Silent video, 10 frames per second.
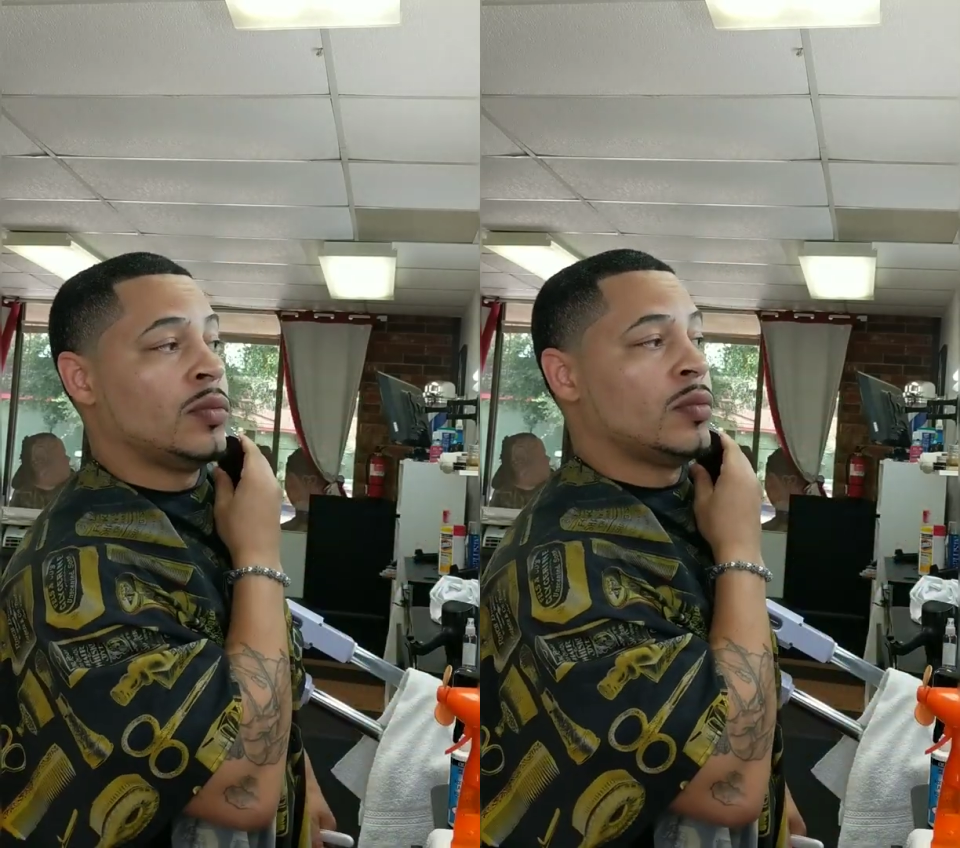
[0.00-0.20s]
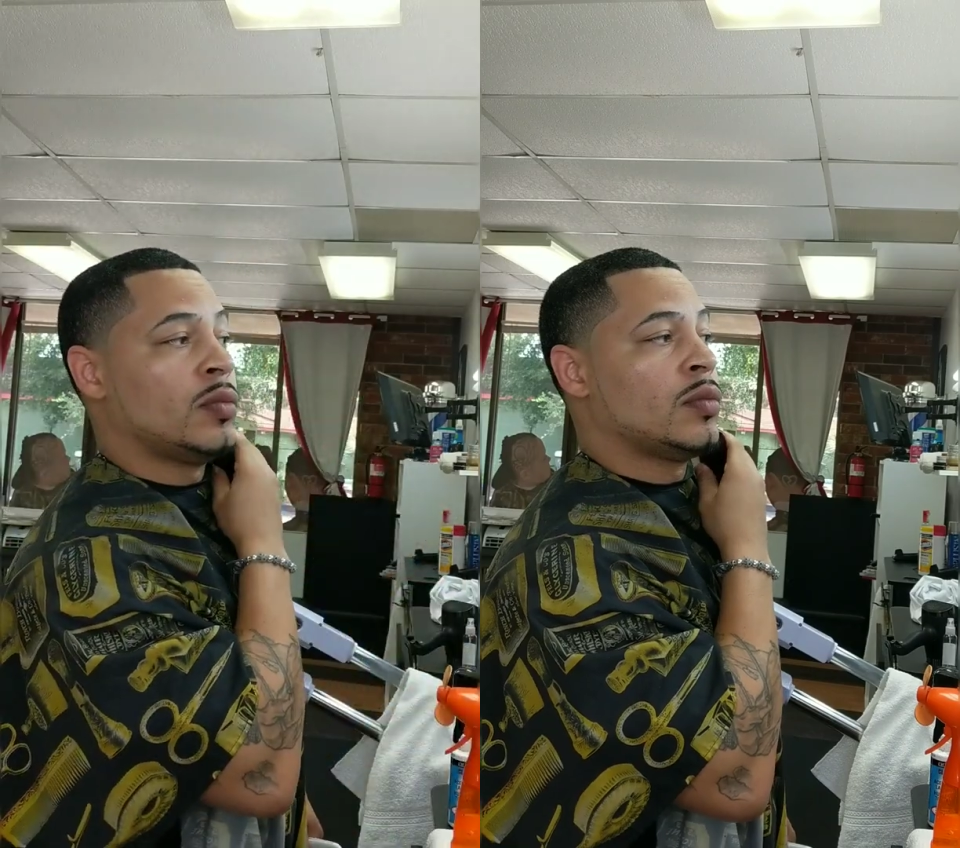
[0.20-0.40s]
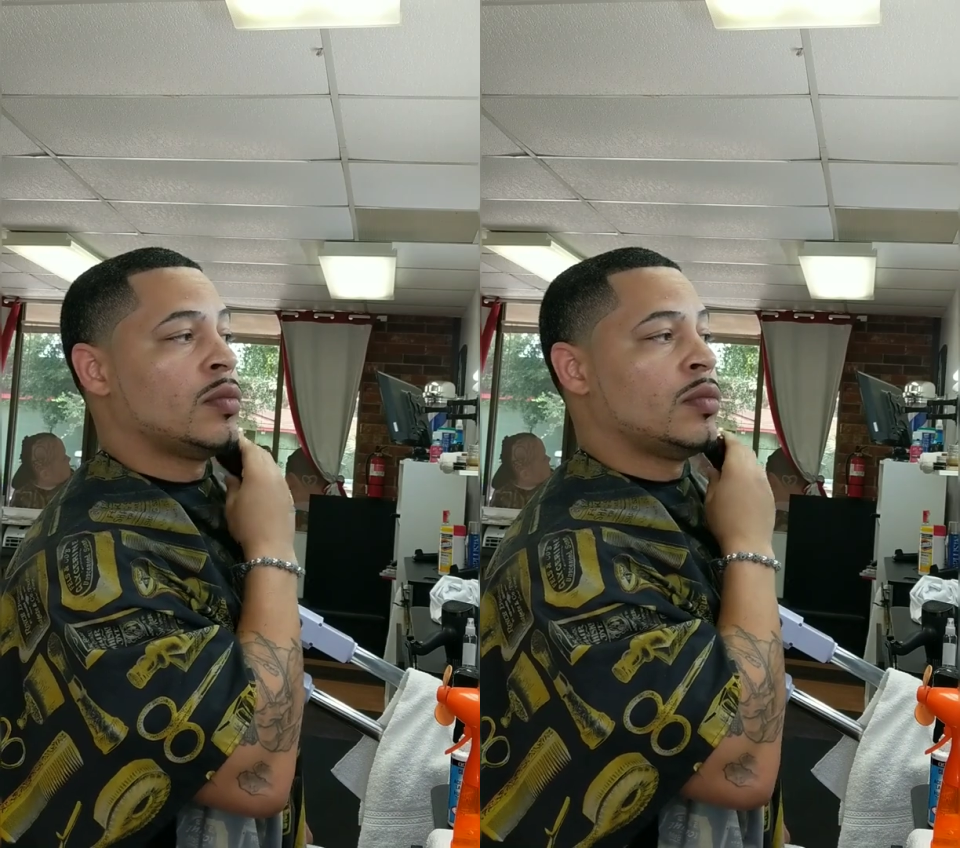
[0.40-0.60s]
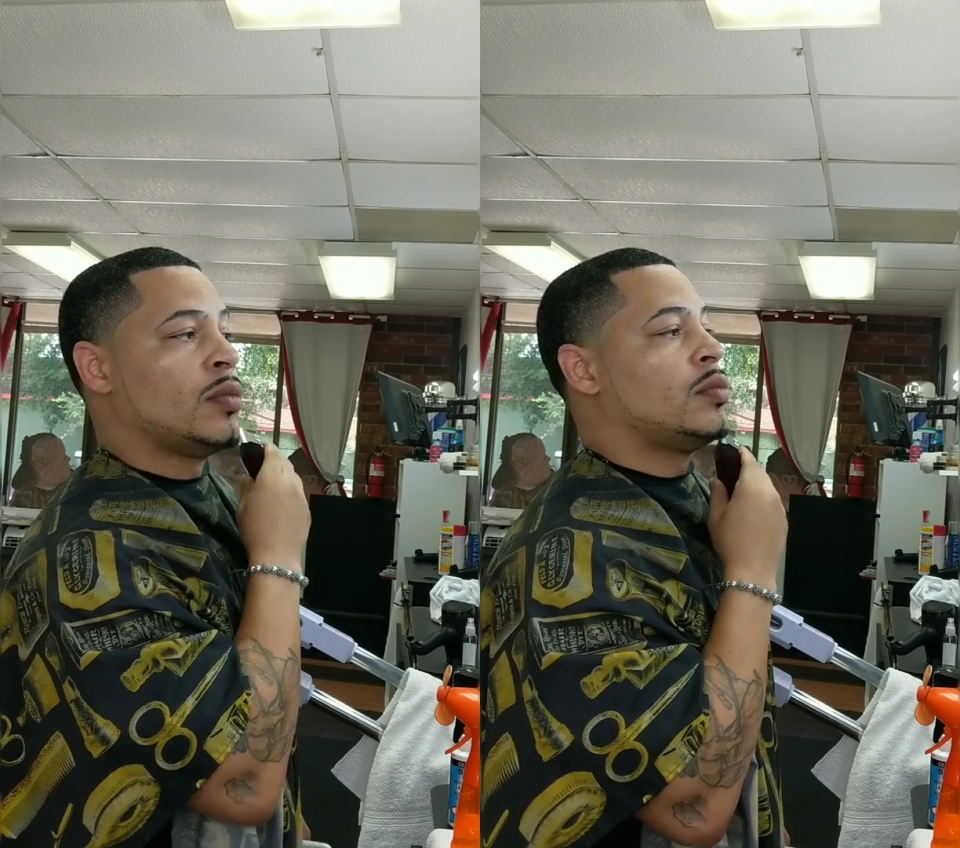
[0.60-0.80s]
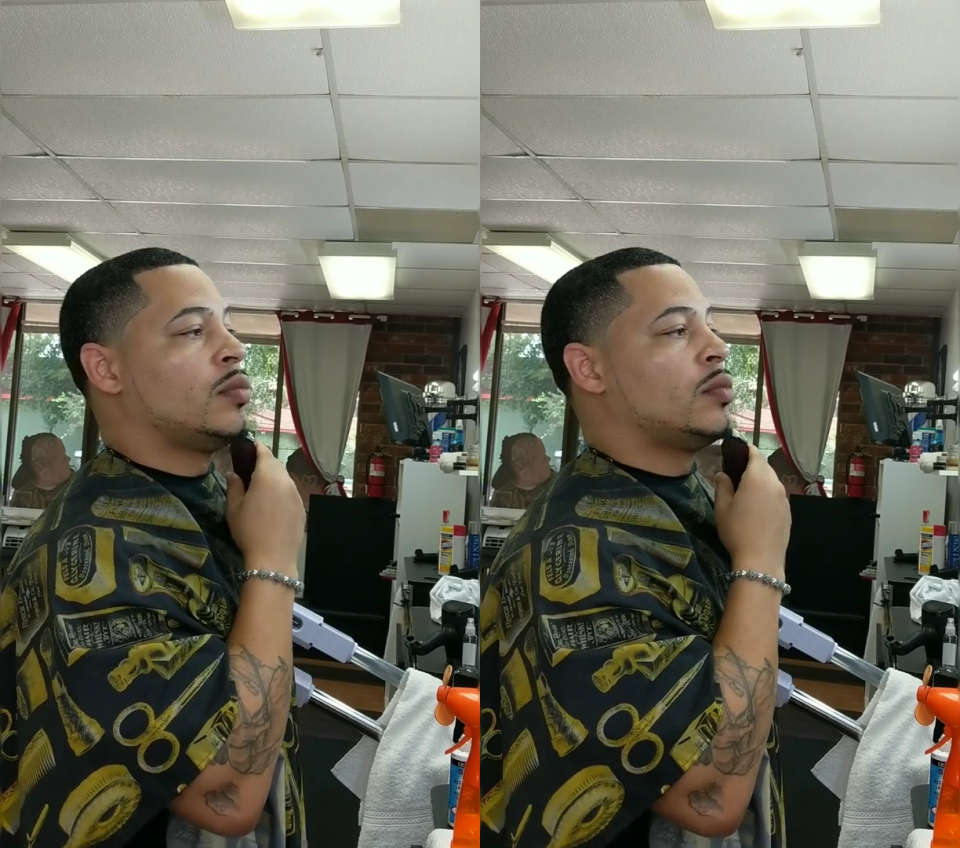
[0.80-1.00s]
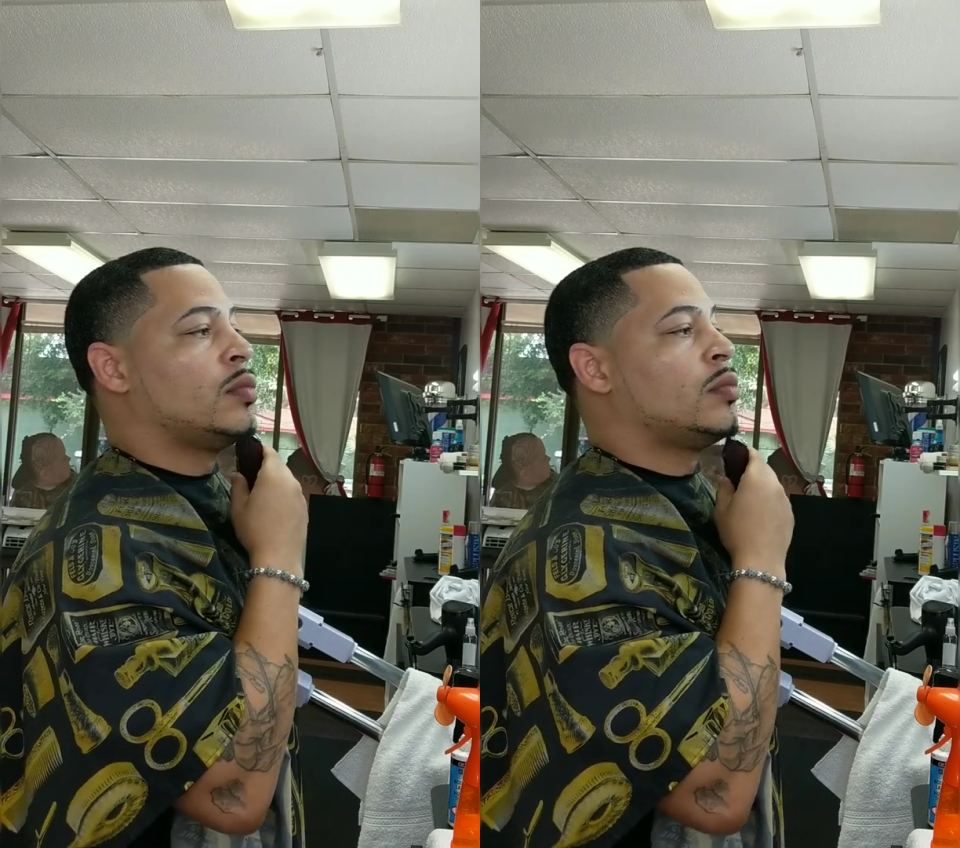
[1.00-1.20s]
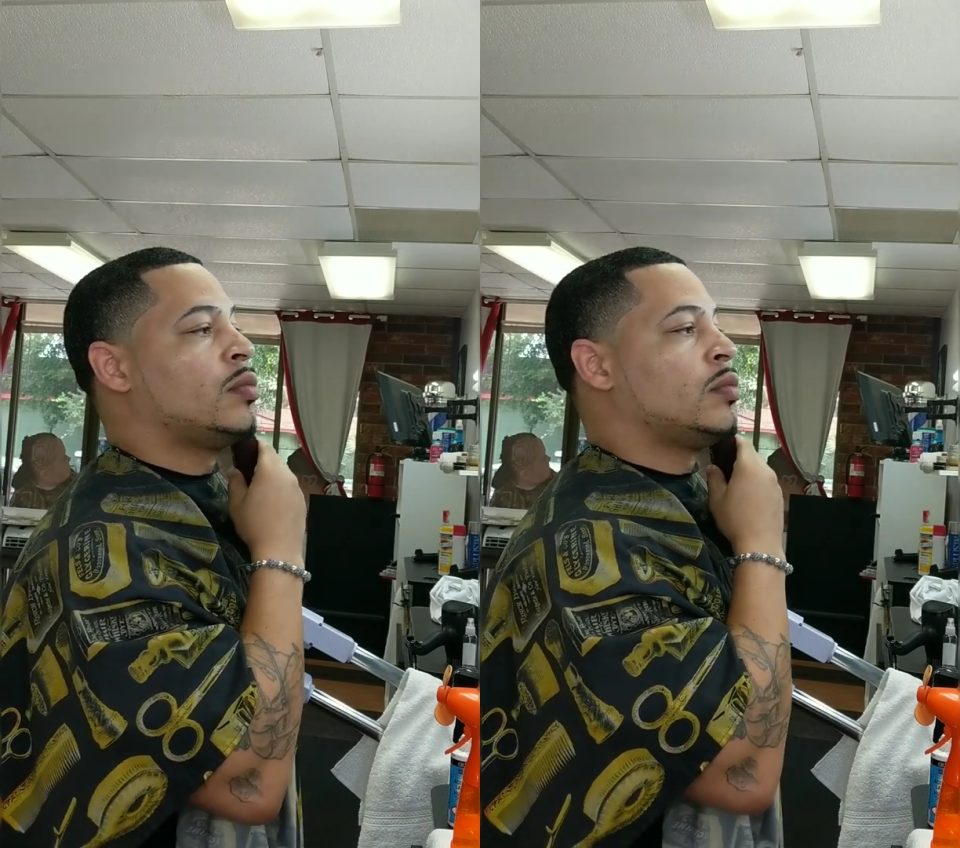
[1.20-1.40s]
that's only because